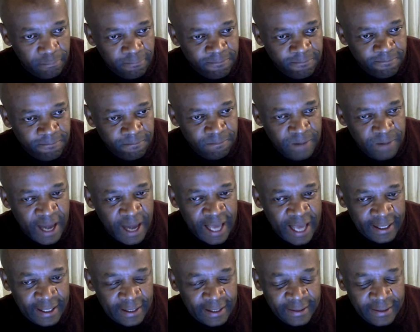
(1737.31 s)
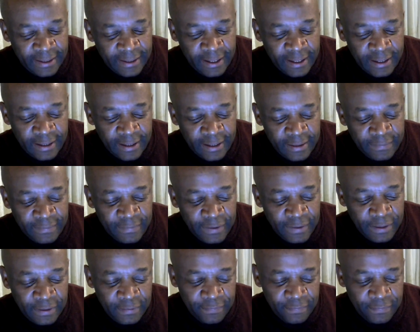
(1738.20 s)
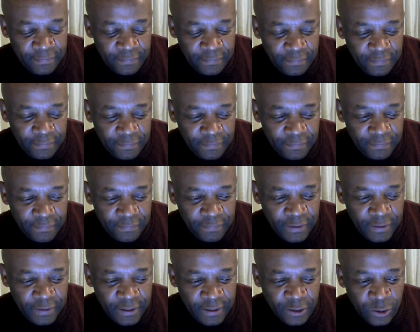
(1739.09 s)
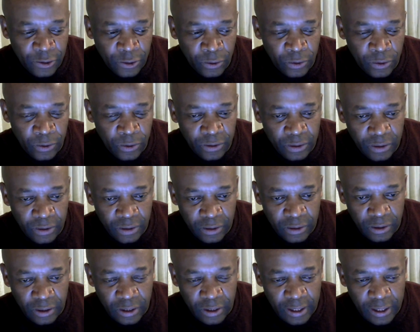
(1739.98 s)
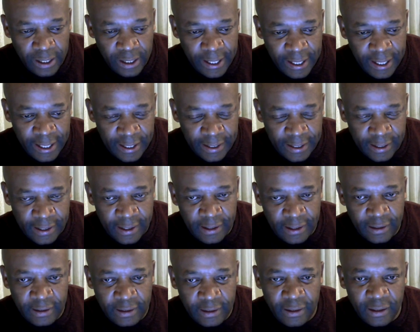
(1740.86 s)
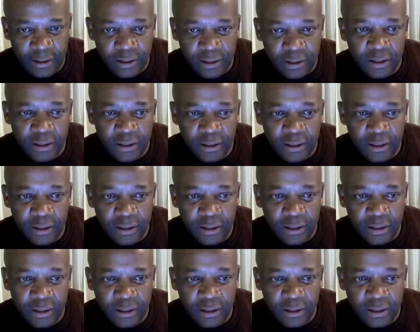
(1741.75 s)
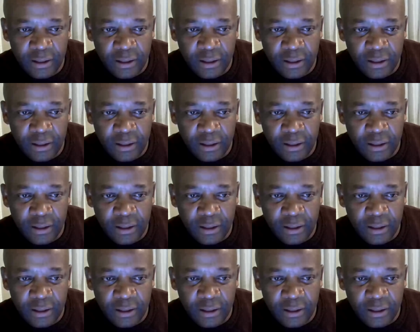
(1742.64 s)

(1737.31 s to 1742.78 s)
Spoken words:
Like I said, even if there's no heading or